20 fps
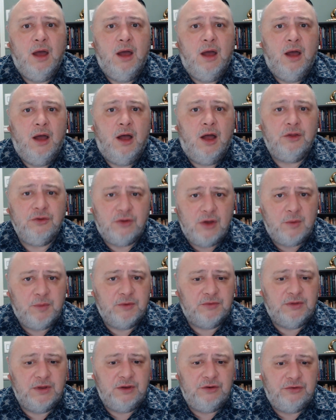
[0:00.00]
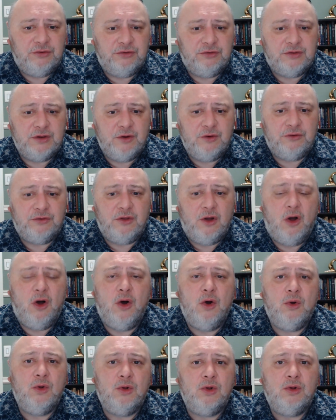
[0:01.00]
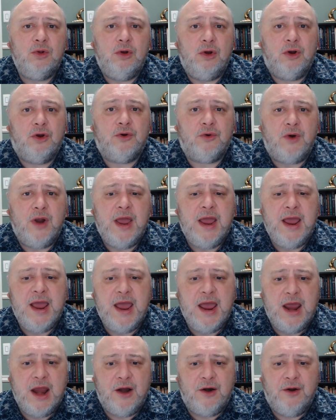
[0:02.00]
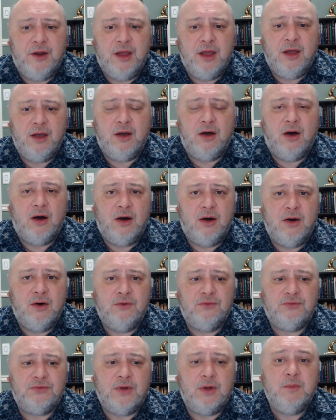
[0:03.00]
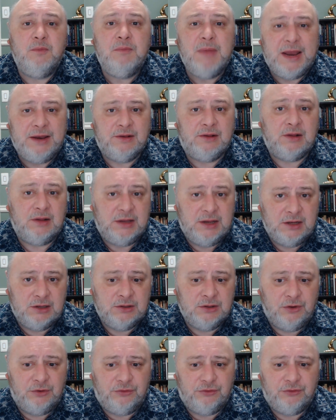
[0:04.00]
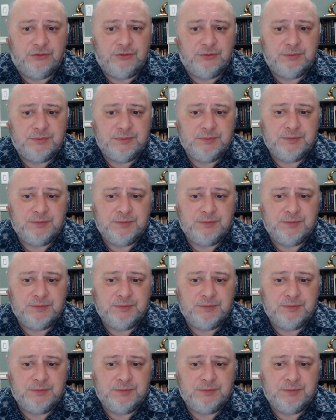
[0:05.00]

On top of this, there's the whole gray area of mental illness.